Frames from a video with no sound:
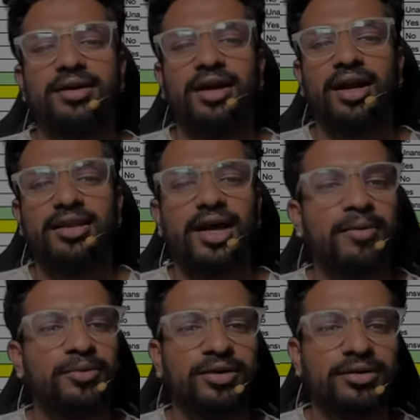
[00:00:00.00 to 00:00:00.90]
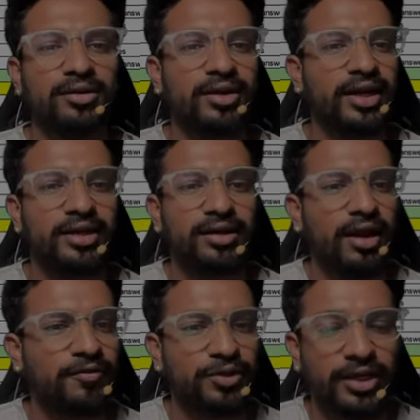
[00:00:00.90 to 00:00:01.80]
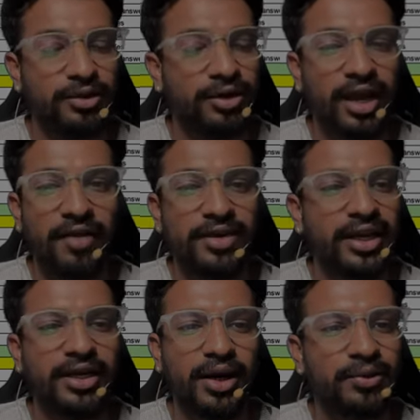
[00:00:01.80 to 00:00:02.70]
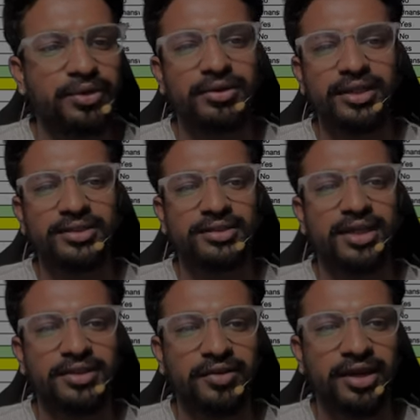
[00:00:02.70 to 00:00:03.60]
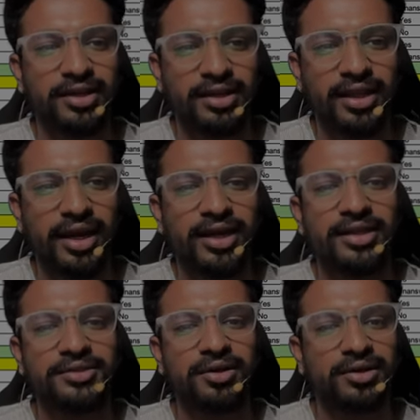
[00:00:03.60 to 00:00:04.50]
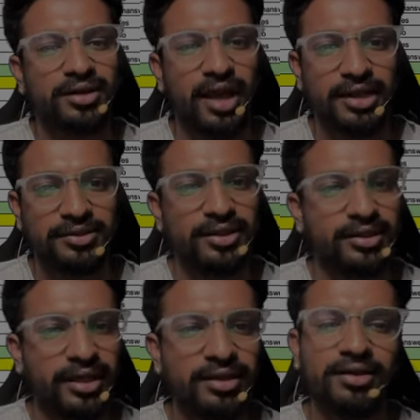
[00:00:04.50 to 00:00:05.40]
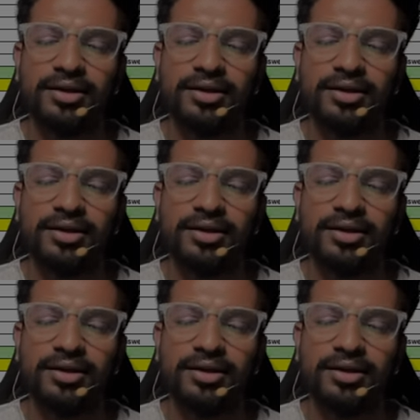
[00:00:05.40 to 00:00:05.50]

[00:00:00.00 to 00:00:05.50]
And I did not have any doubt on this. That's why the red is not actually there.